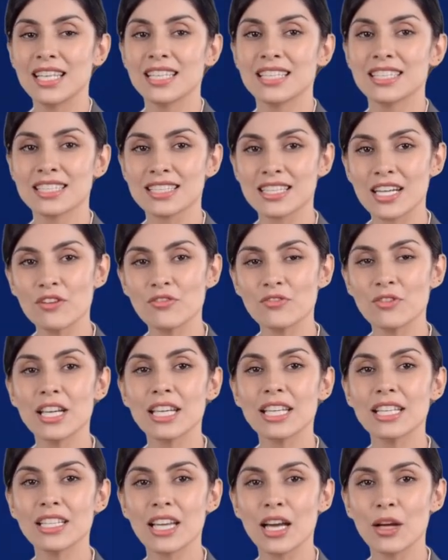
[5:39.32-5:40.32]
Discovery
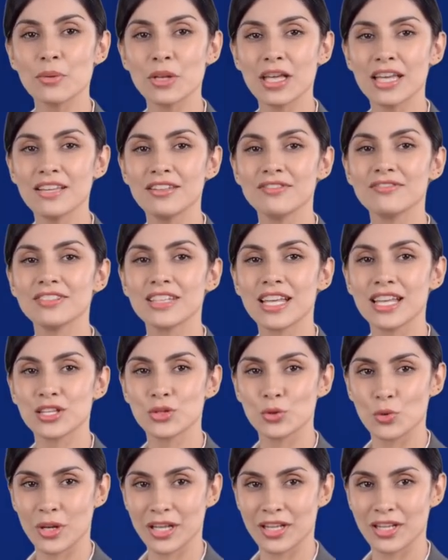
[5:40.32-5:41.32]
in Cloud Native Day
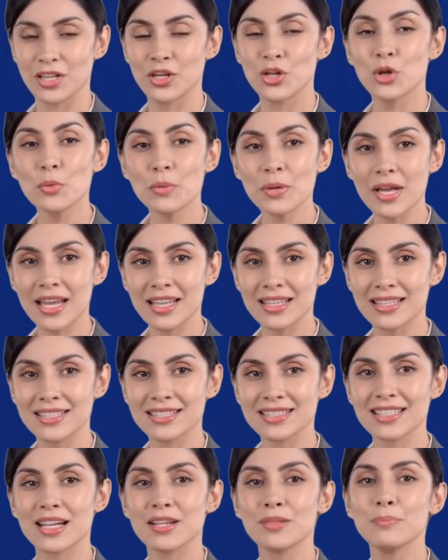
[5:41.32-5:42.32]
20
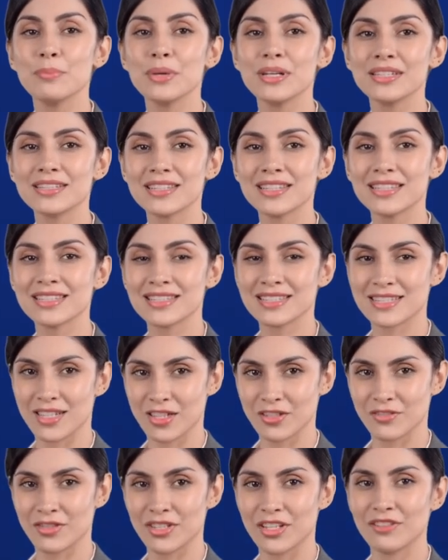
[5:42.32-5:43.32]
Kubernetes has built-in
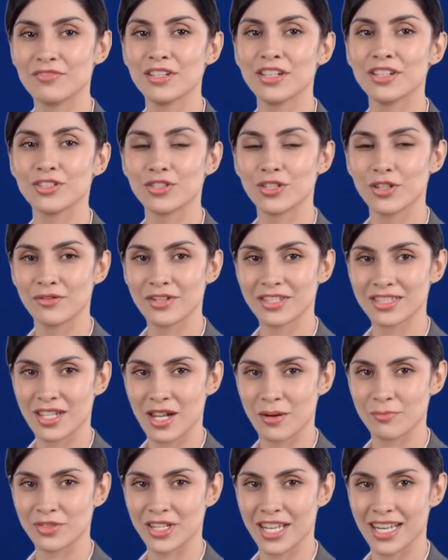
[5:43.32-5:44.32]
discovery via service
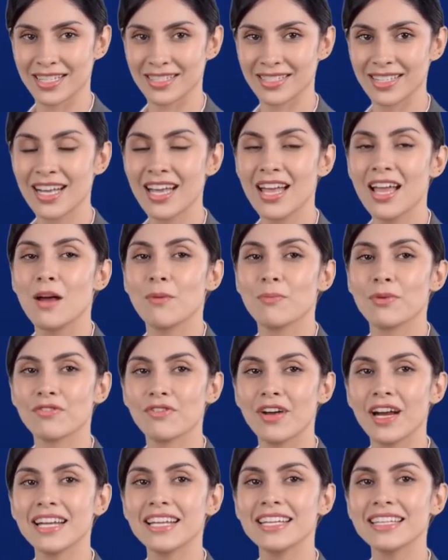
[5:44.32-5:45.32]
objects,
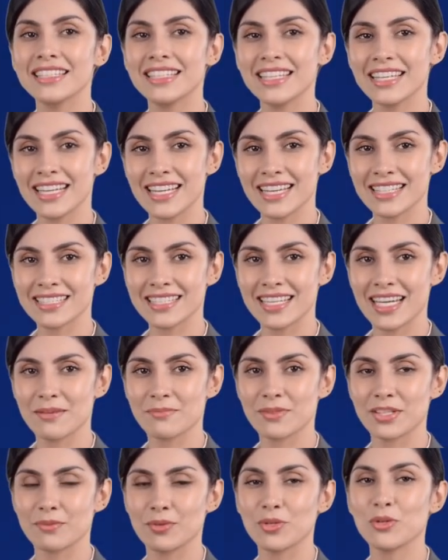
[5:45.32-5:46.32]
providing DNS
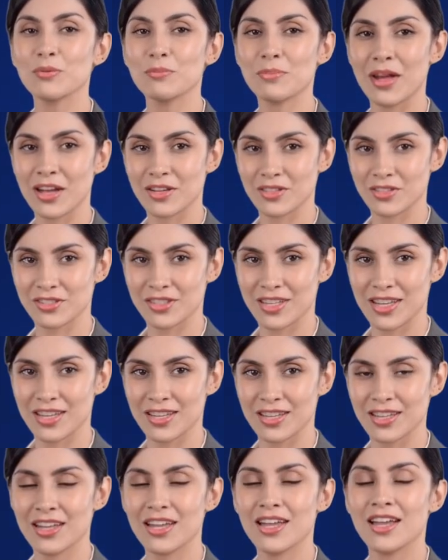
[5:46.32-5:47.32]
names and load
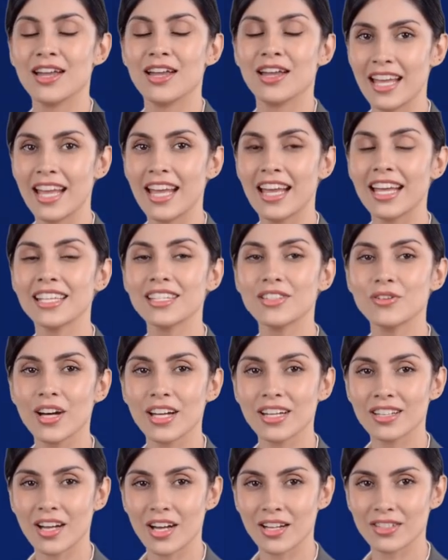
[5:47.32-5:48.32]
balancing.
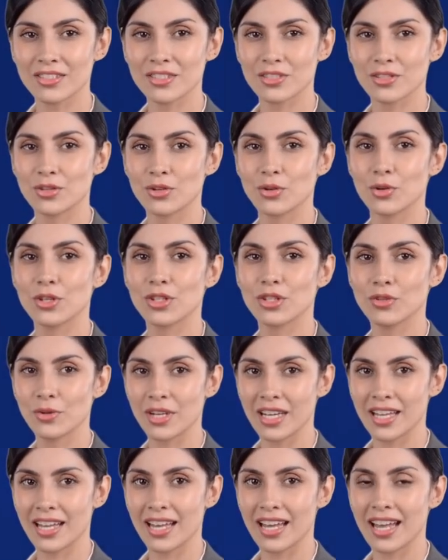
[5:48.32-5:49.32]
Integrate Consul or
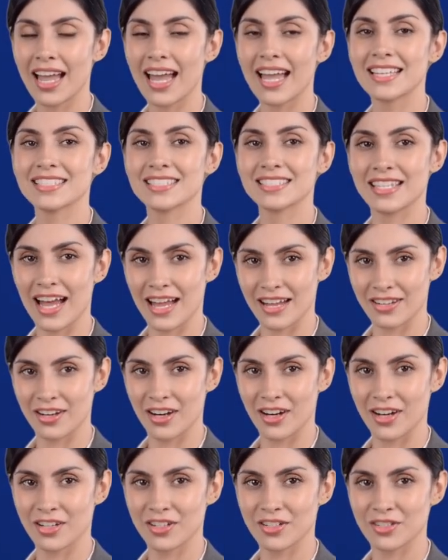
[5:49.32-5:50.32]
Eureka as
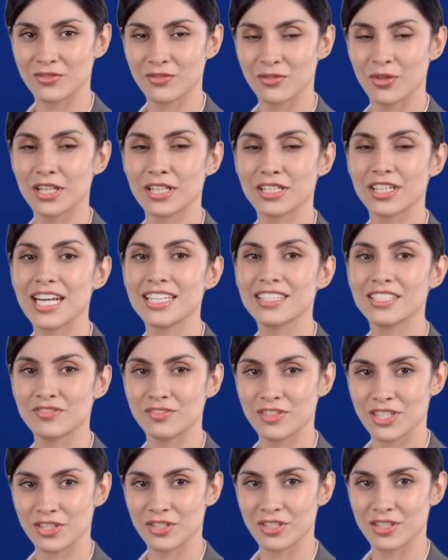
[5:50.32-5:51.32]
sidecars for advanced
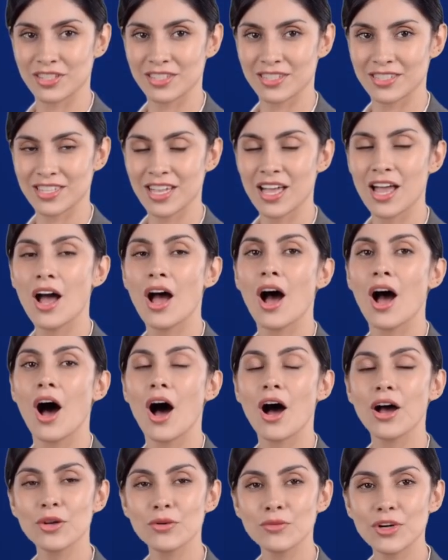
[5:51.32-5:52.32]
features.
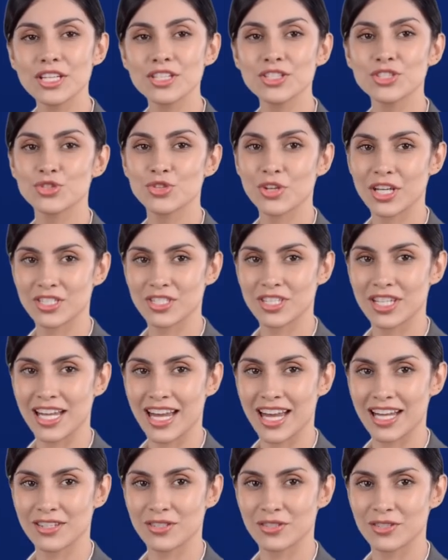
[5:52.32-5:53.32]
Auto-registration
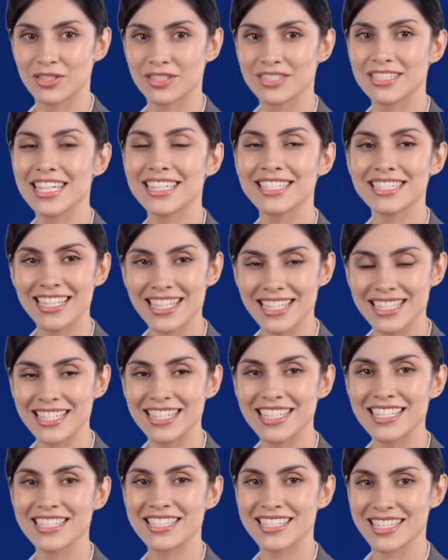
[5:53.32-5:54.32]
handles Day
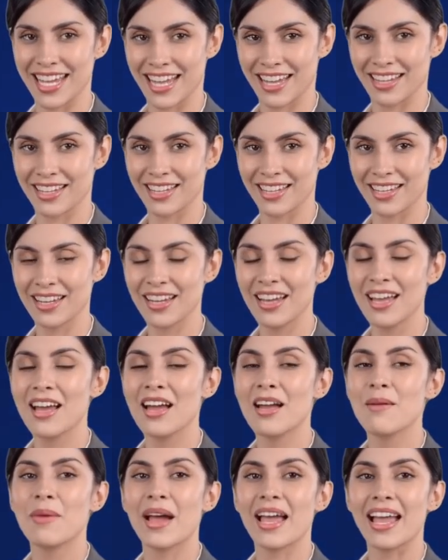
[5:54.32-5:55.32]
16 scaling
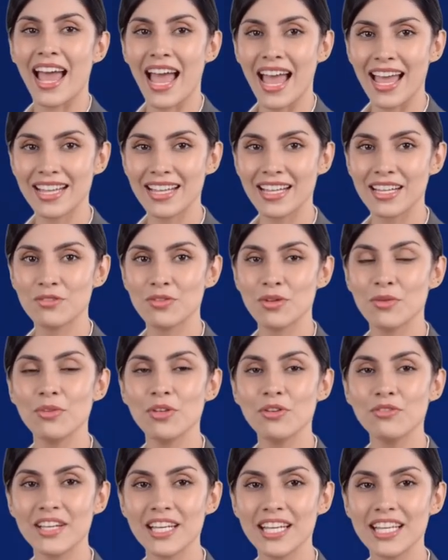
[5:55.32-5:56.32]
by adding
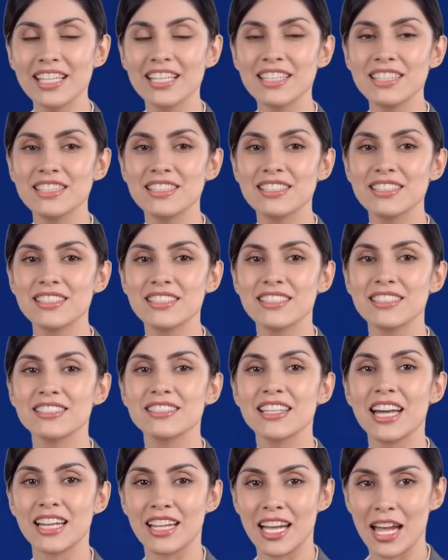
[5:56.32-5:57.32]
removing instances
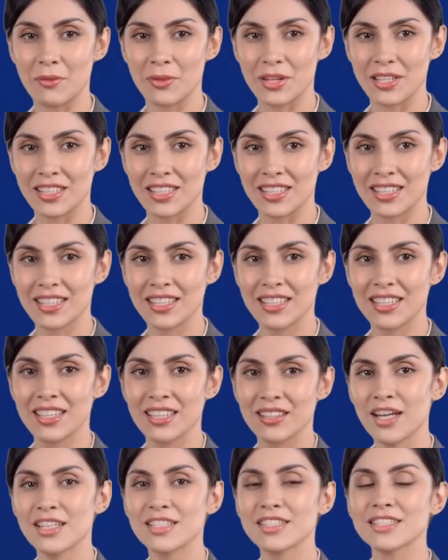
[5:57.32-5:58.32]
dynamically.
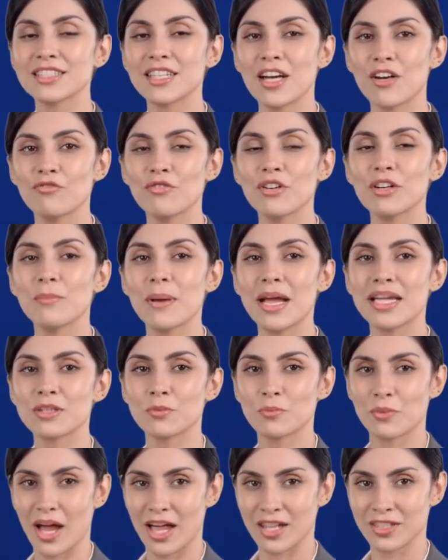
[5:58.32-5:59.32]
Discovery best
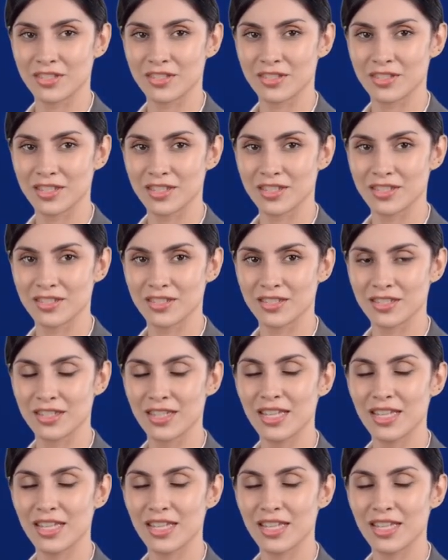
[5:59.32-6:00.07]
practices.